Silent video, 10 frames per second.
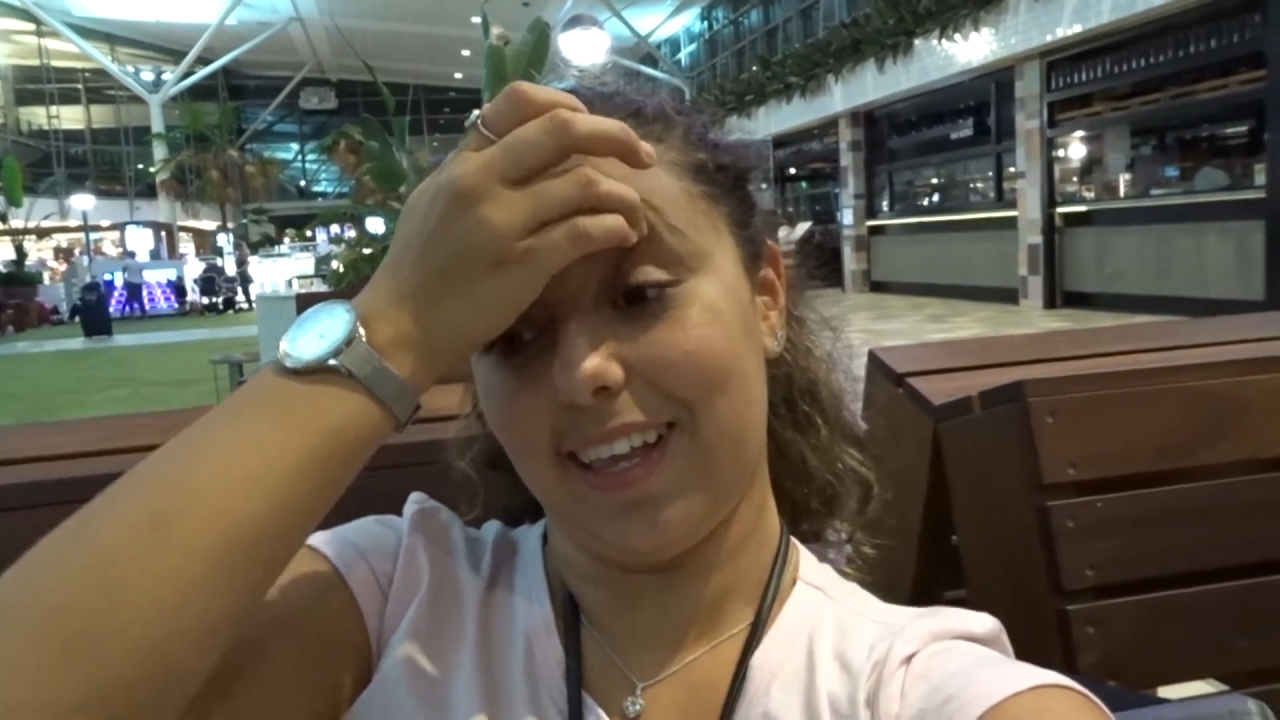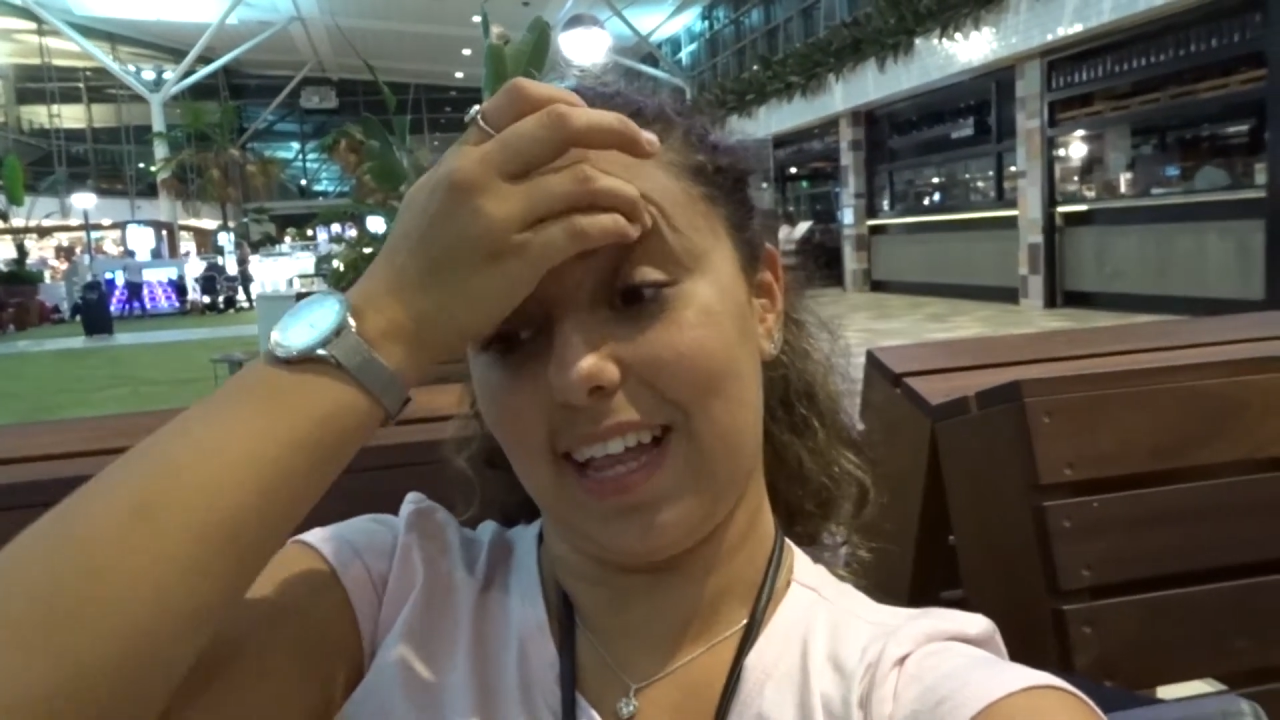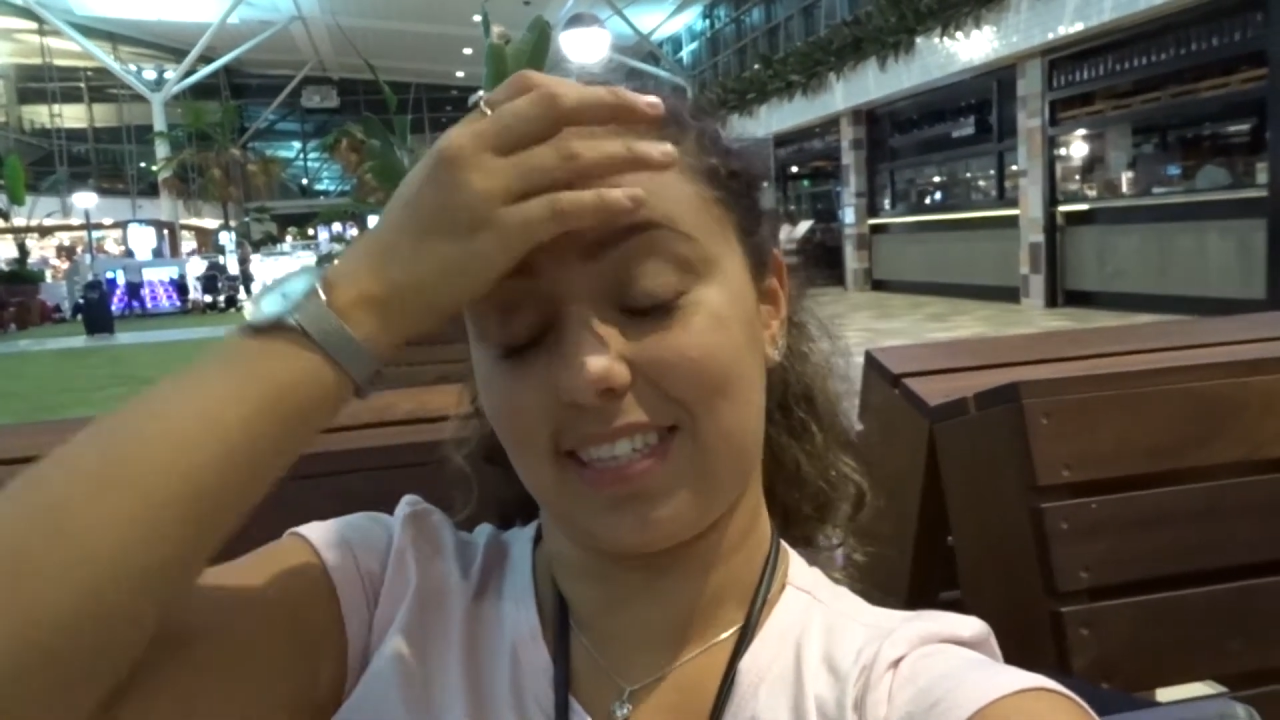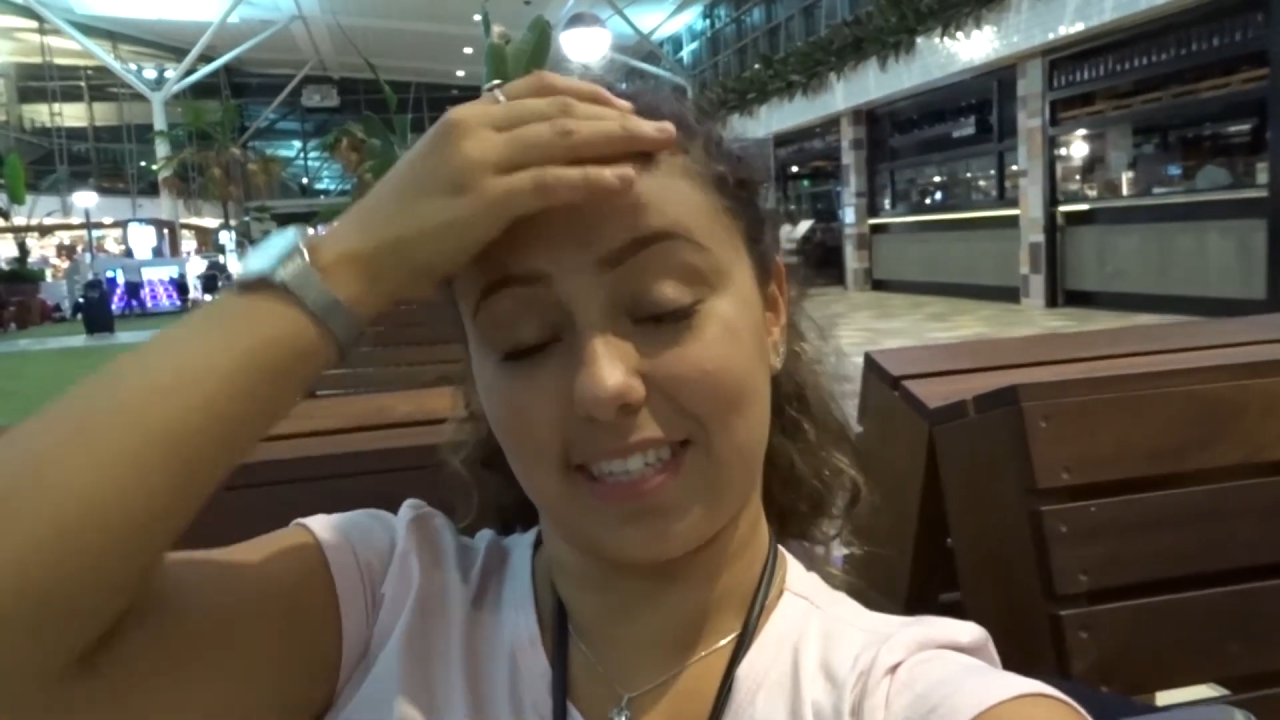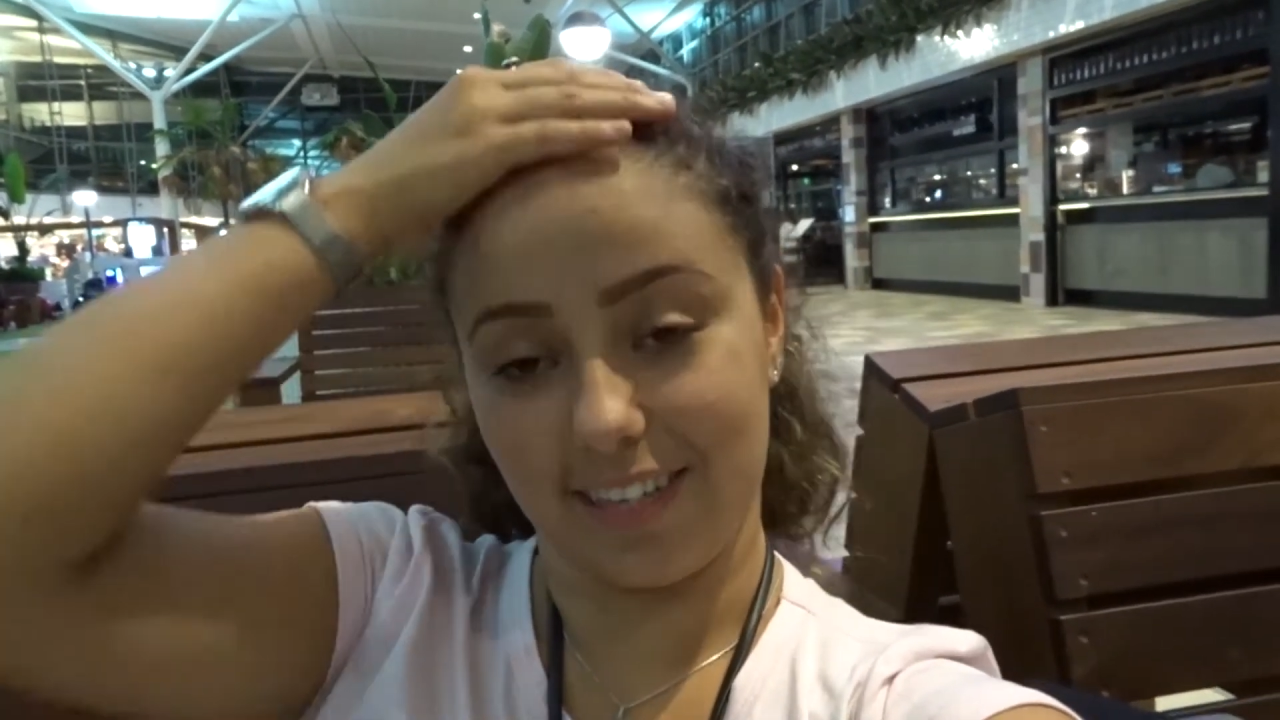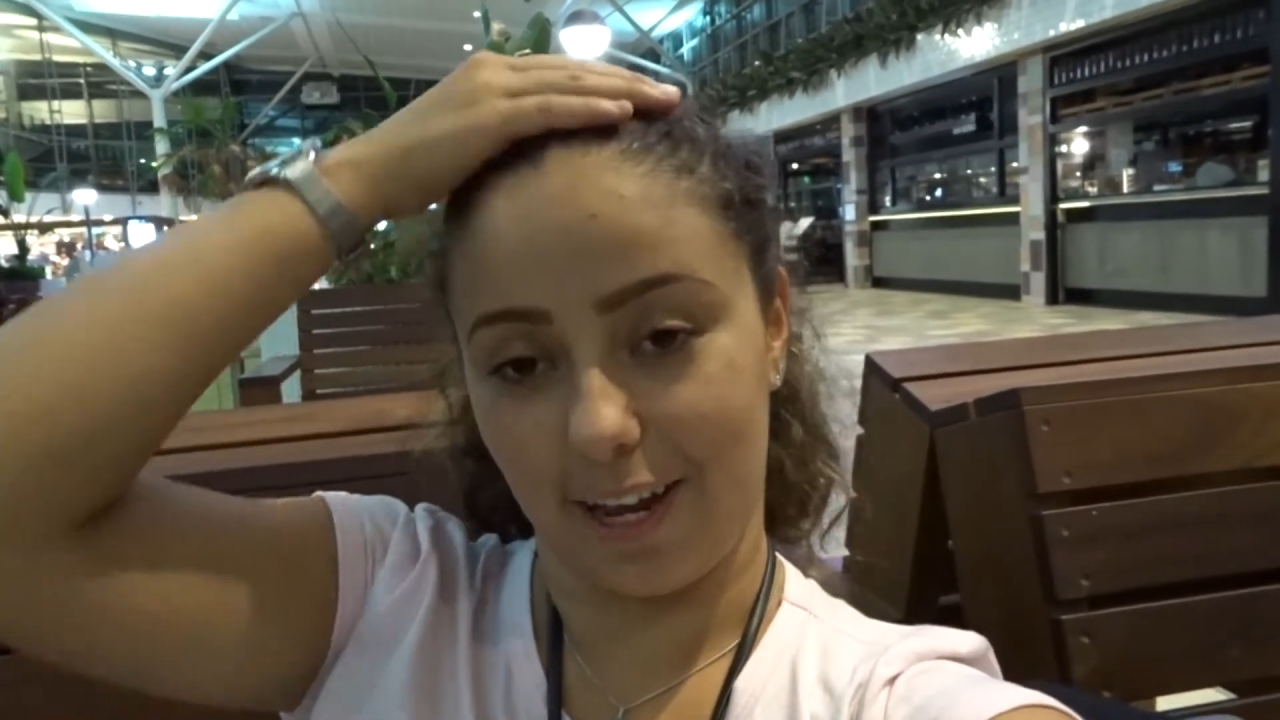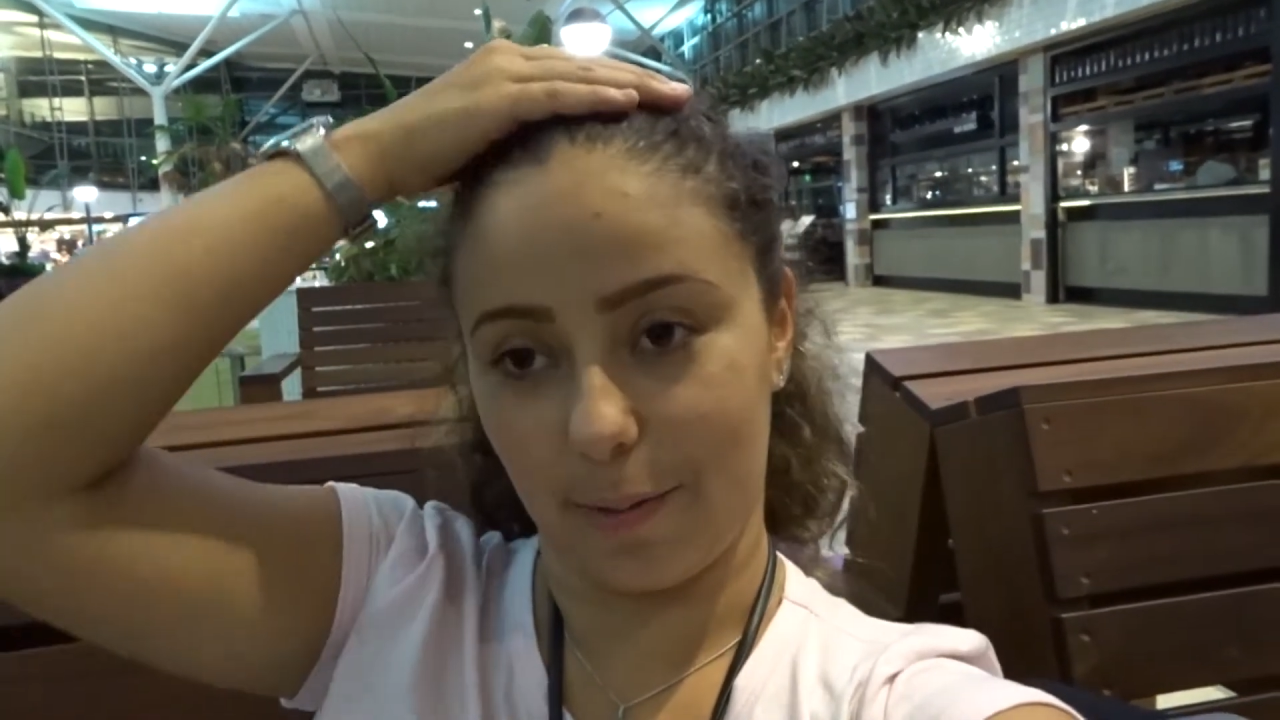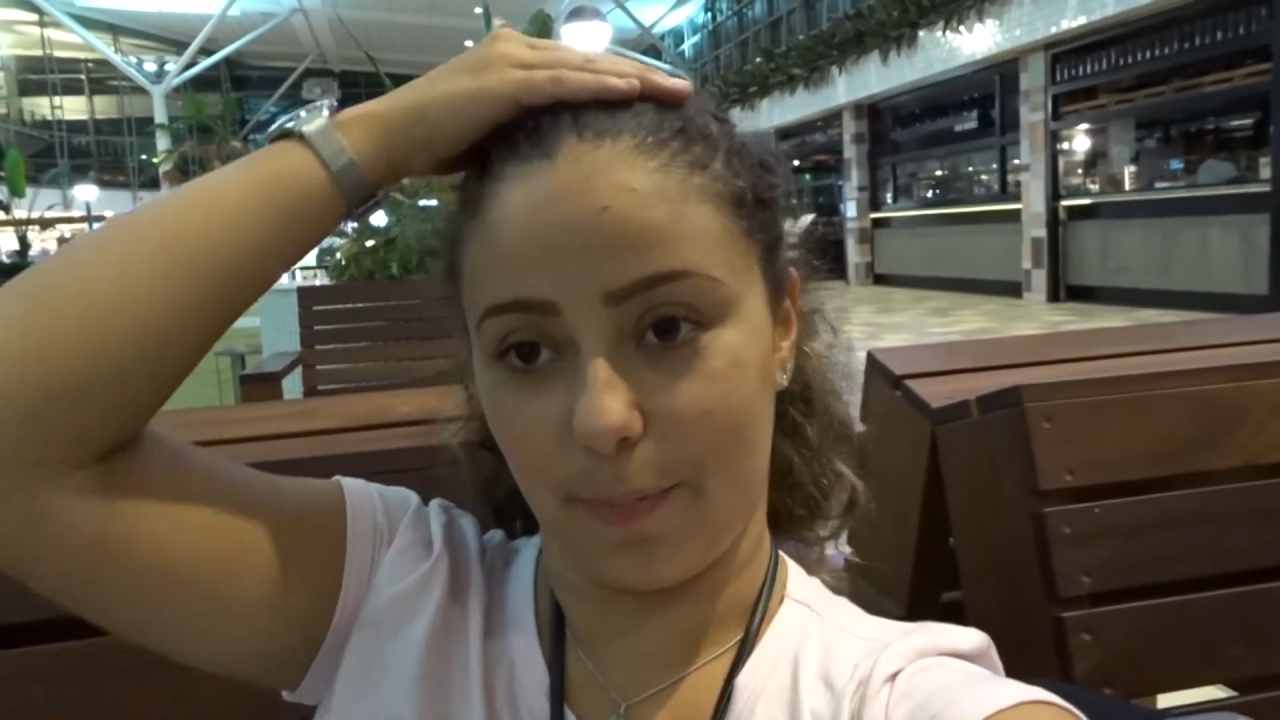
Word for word: that's the exciting